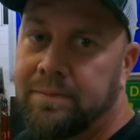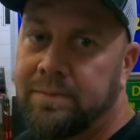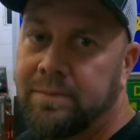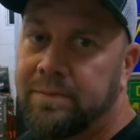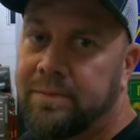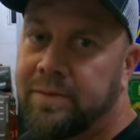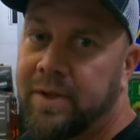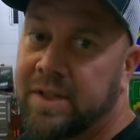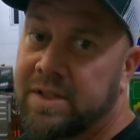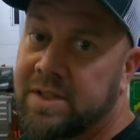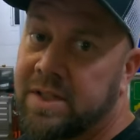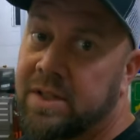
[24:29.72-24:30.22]

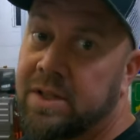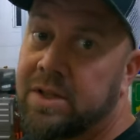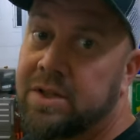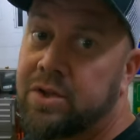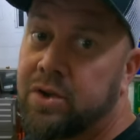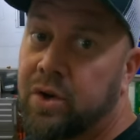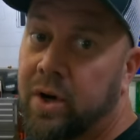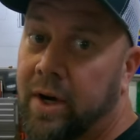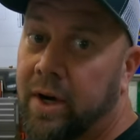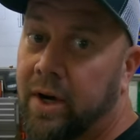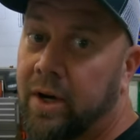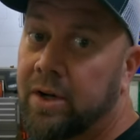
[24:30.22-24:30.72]
fixing the
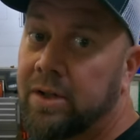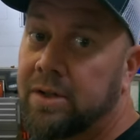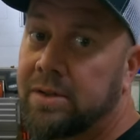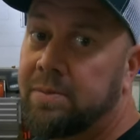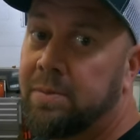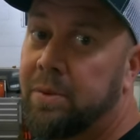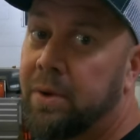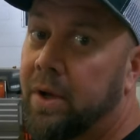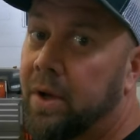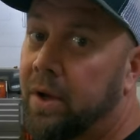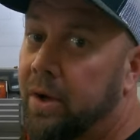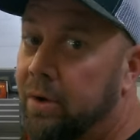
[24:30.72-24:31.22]
stringers,
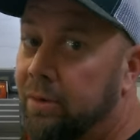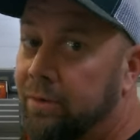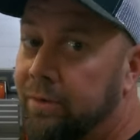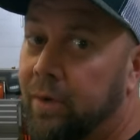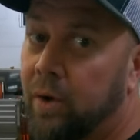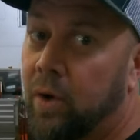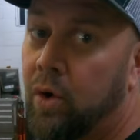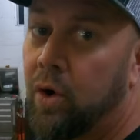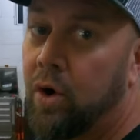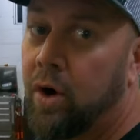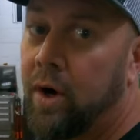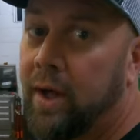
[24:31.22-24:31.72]
putting a new
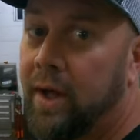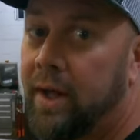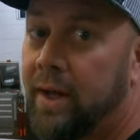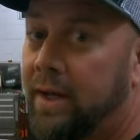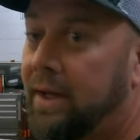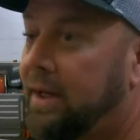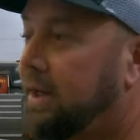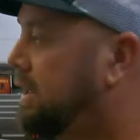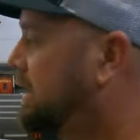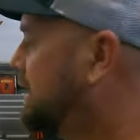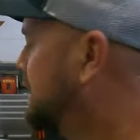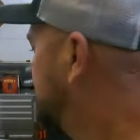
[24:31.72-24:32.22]
floor in.